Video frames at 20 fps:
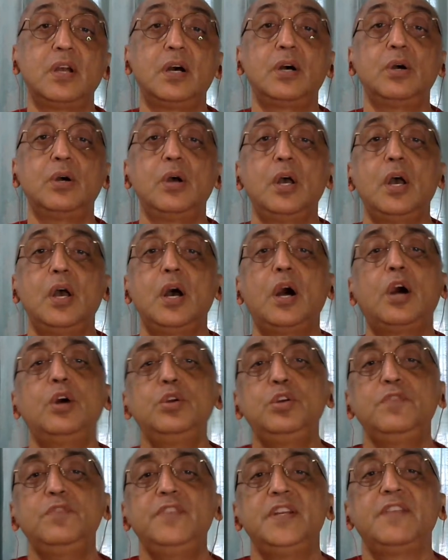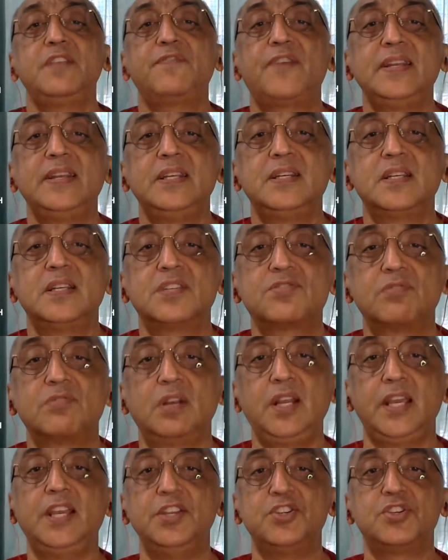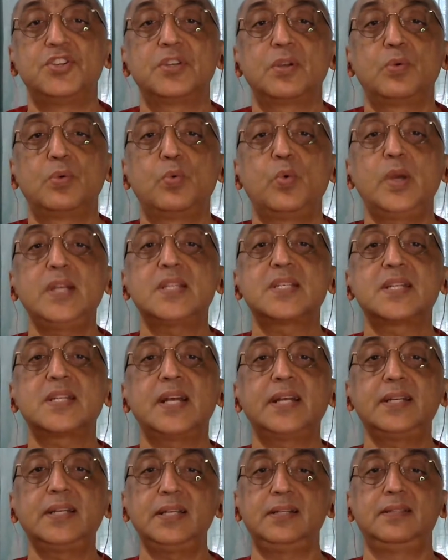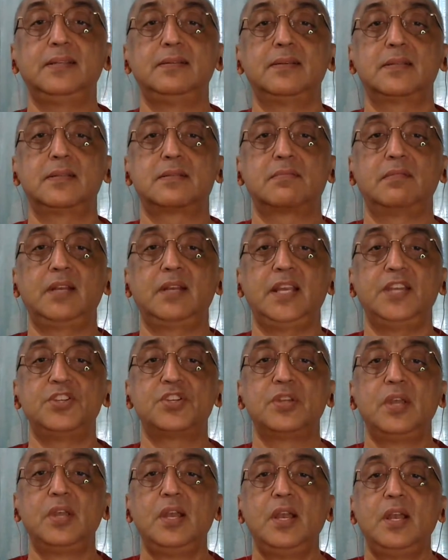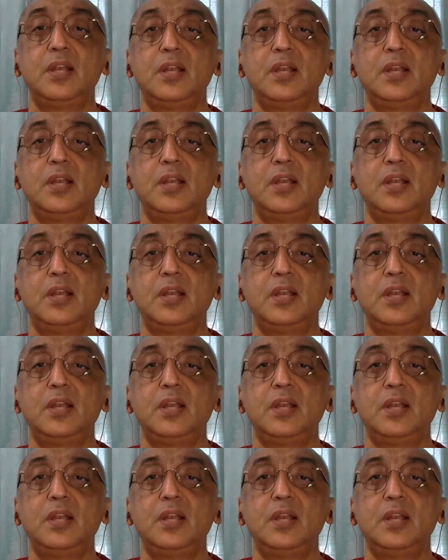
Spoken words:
Now, how do we define industrial age? What started the industrial age?